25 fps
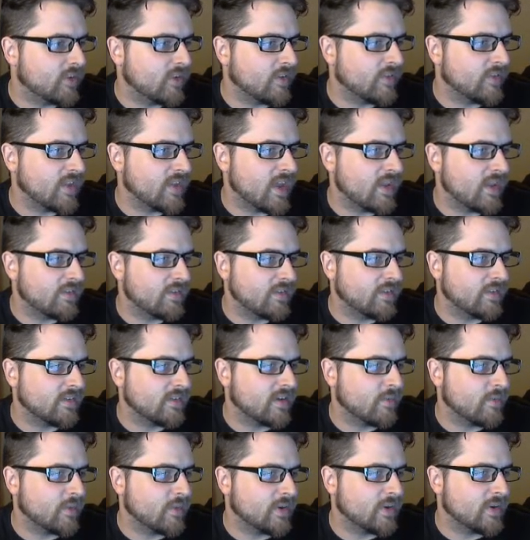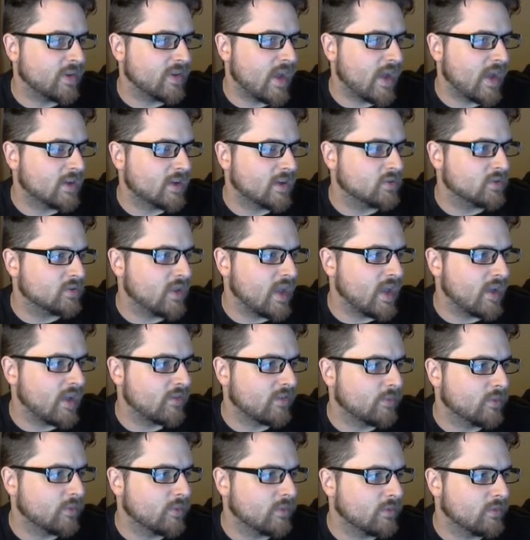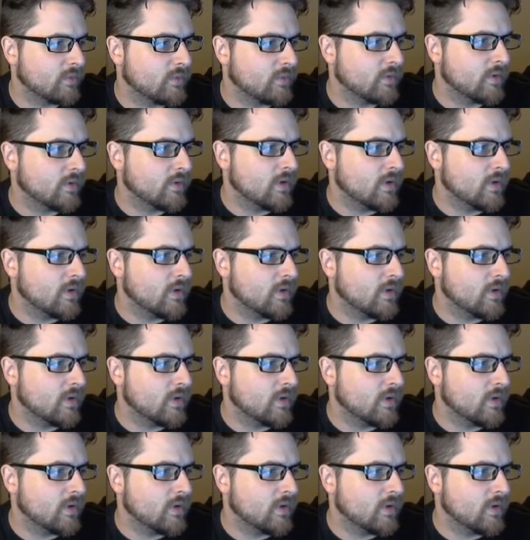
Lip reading: all of the assets that I wanted to actually export,